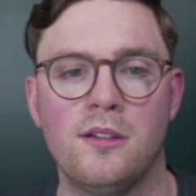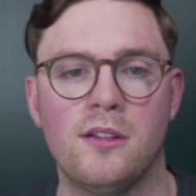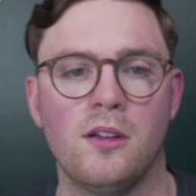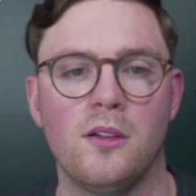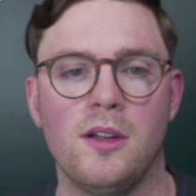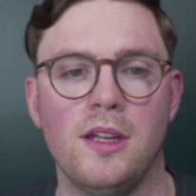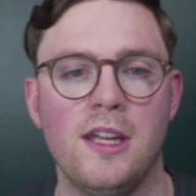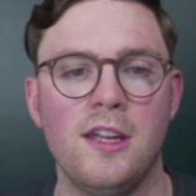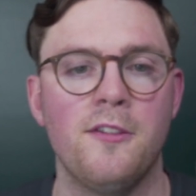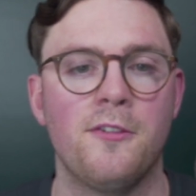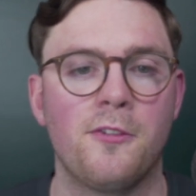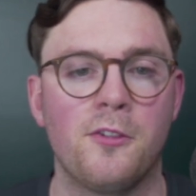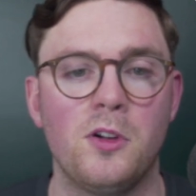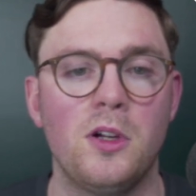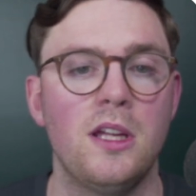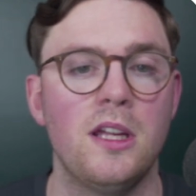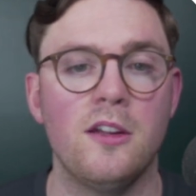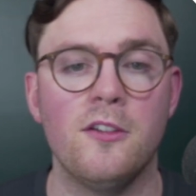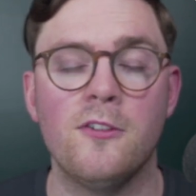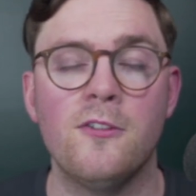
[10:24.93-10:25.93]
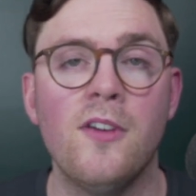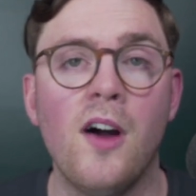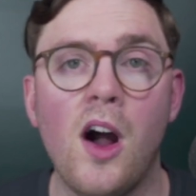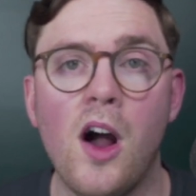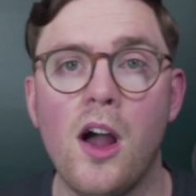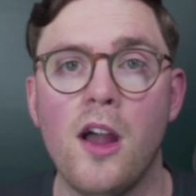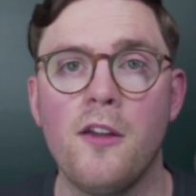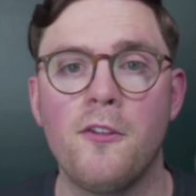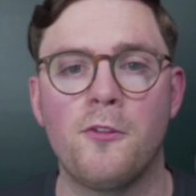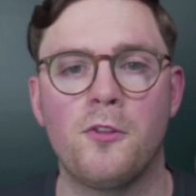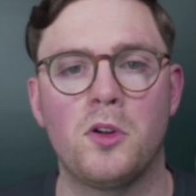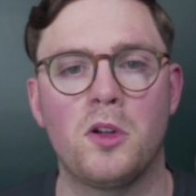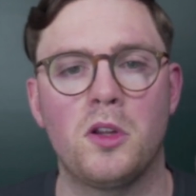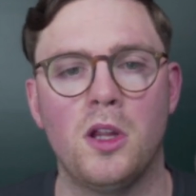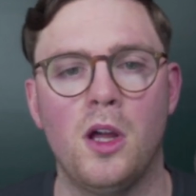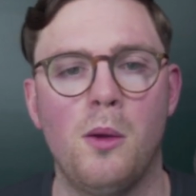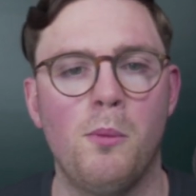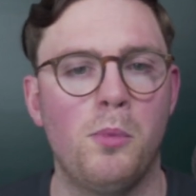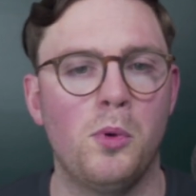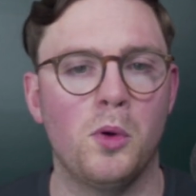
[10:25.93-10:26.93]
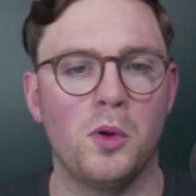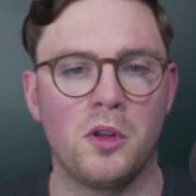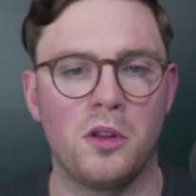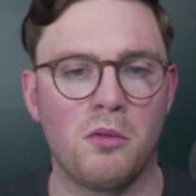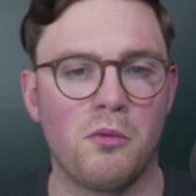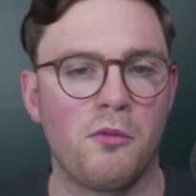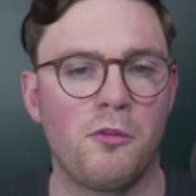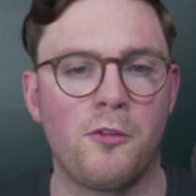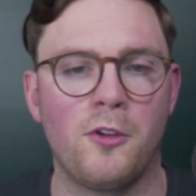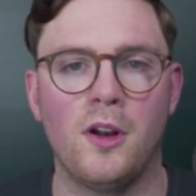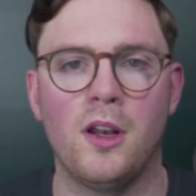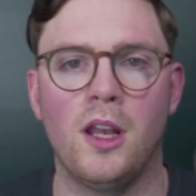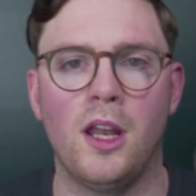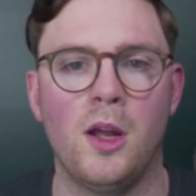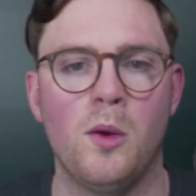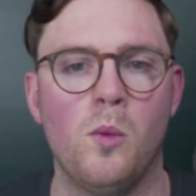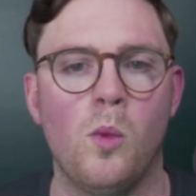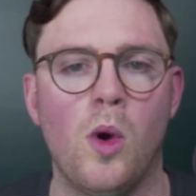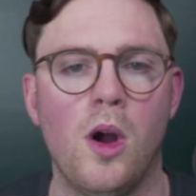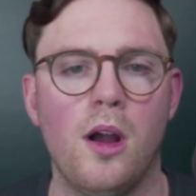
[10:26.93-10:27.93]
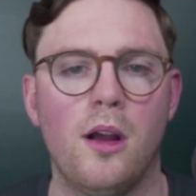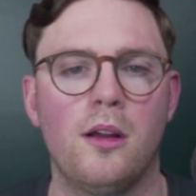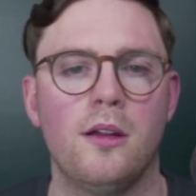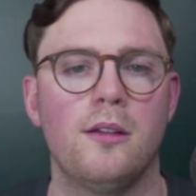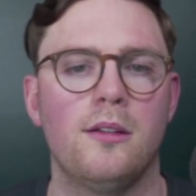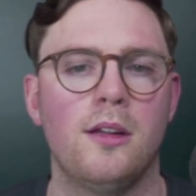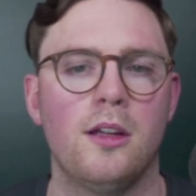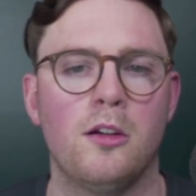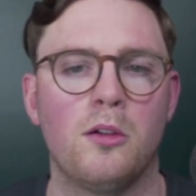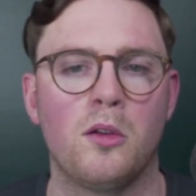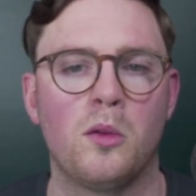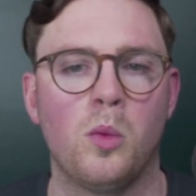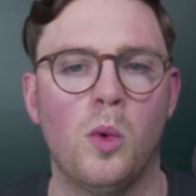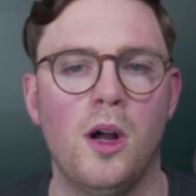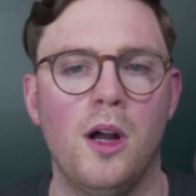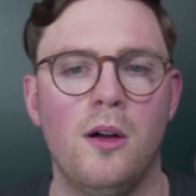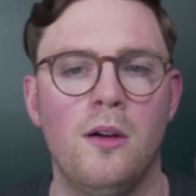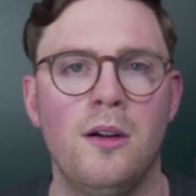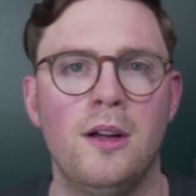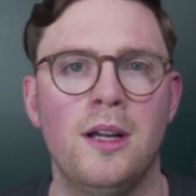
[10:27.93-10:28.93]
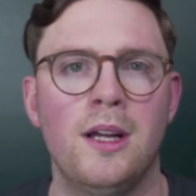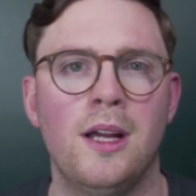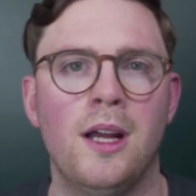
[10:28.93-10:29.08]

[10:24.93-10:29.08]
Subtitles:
so E3, E5, for example, or some frontline workers here as well.